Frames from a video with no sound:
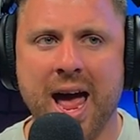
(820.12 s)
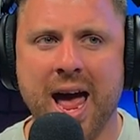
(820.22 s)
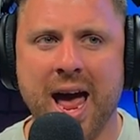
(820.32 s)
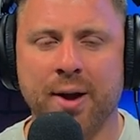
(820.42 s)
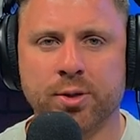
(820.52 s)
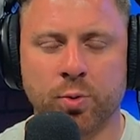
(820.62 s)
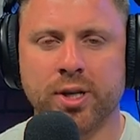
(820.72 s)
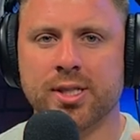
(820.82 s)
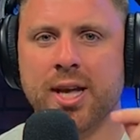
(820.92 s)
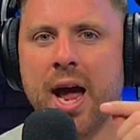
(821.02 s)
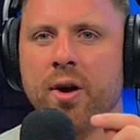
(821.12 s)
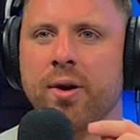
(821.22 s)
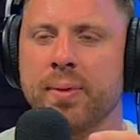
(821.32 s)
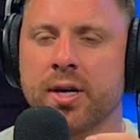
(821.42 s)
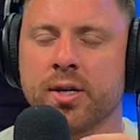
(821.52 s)
And it was really scary,
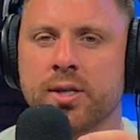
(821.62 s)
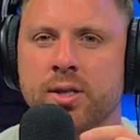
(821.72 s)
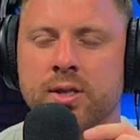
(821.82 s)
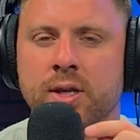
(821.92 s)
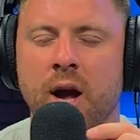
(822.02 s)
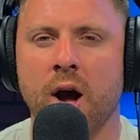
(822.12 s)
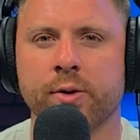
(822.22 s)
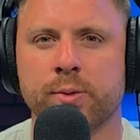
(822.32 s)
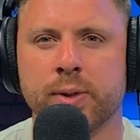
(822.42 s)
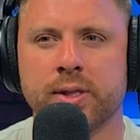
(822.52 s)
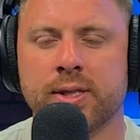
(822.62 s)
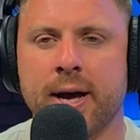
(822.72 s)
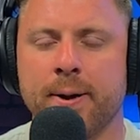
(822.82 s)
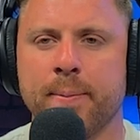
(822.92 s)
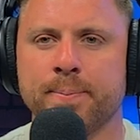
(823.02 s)
because Congressman
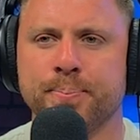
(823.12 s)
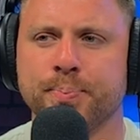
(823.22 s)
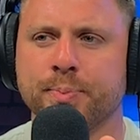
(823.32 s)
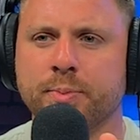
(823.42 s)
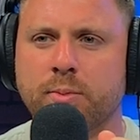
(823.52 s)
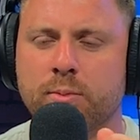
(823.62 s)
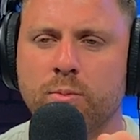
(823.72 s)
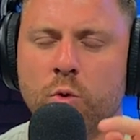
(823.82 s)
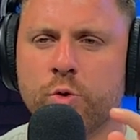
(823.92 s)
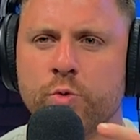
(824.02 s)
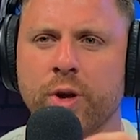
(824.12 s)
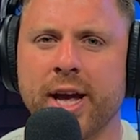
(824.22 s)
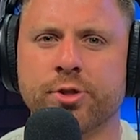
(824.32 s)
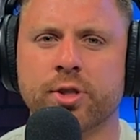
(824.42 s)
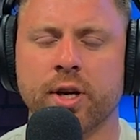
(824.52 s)
said, it's a really
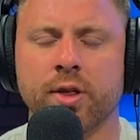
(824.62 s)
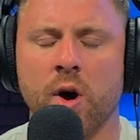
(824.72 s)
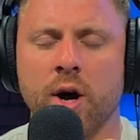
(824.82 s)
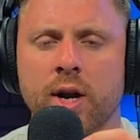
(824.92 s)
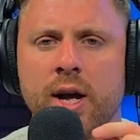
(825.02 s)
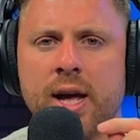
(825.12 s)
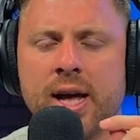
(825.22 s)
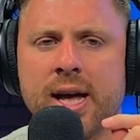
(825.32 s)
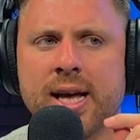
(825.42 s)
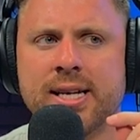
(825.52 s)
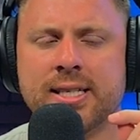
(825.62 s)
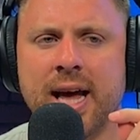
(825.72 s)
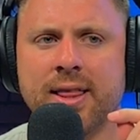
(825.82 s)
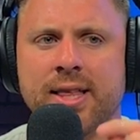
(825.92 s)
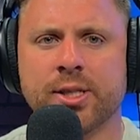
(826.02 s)
interesting thought, is
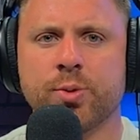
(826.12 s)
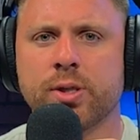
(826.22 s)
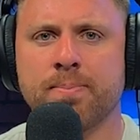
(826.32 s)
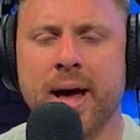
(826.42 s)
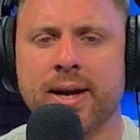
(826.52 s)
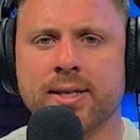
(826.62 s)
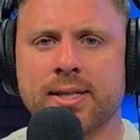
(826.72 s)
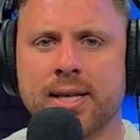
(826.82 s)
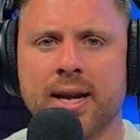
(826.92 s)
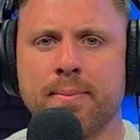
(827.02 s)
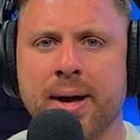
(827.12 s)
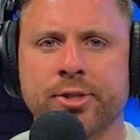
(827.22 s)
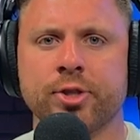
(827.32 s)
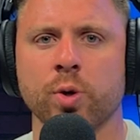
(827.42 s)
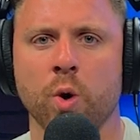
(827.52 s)
that this was meant to send a
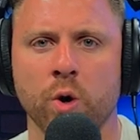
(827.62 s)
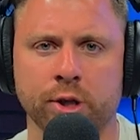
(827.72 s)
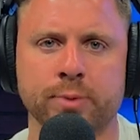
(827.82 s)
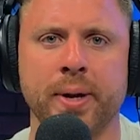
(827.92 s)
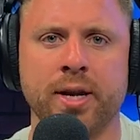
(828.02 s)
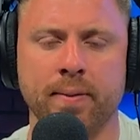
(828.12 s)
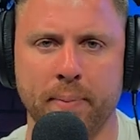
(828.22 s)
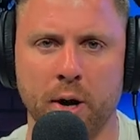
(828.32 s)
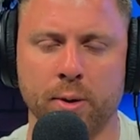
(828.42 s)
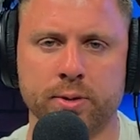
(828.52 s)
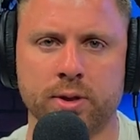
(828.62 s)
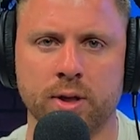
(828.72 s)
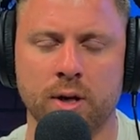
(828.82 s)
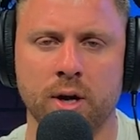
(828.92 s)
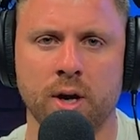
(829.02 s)
message to all those being deposed
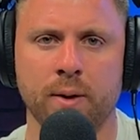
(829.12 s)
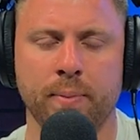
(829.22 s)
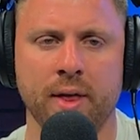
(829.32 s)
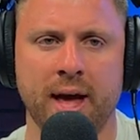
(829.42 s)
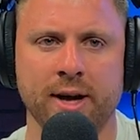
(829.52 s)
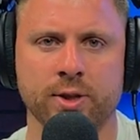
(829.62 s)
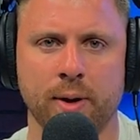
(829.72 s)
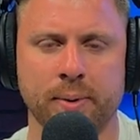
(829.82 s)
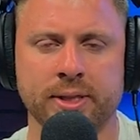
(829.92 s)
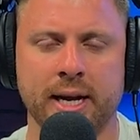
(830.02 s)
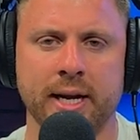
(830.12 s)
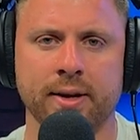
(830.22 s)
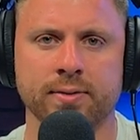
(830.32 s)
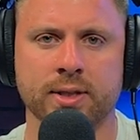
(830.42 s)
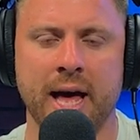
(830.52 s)
by the House of
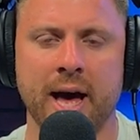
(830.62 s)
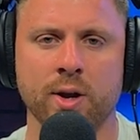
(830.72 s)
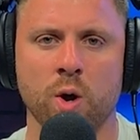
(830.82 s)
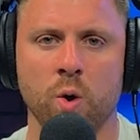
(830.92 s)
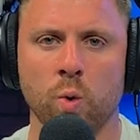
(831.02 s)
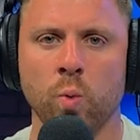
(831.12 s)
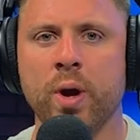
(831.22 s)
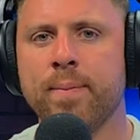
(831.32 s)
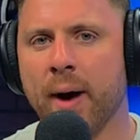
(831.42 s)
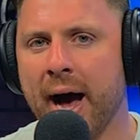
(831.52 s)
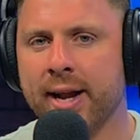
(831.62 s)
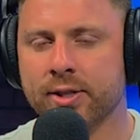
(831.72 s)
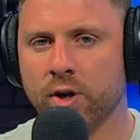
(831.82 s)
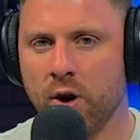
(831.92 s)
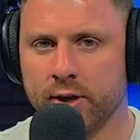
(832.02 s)
Representatives that we
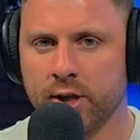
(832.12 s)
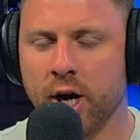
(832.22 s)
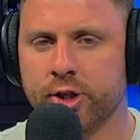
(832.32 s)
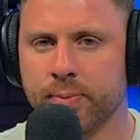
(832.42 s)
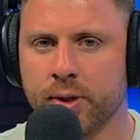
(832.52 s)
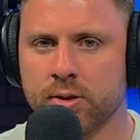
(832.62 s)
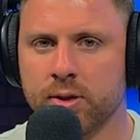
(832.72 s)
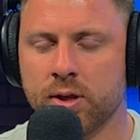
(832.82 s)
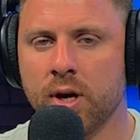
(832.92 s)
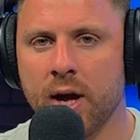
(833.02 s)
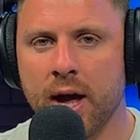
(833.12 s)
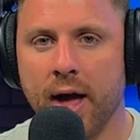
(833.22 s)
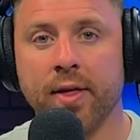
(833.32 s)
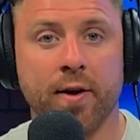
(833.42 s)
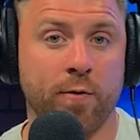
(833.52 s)
Bidens are untouchable.
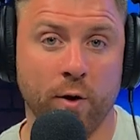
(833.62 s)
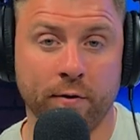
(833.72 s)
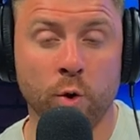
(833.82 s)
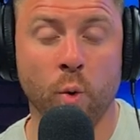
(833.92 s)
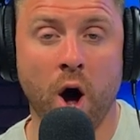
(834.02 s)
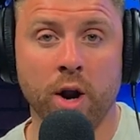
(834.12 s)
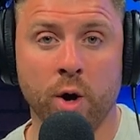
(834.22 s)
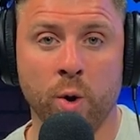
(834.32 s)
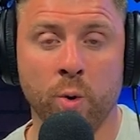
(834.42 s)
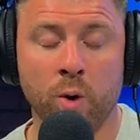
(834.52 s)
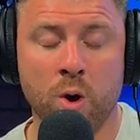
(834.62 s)
And therefore, if you want to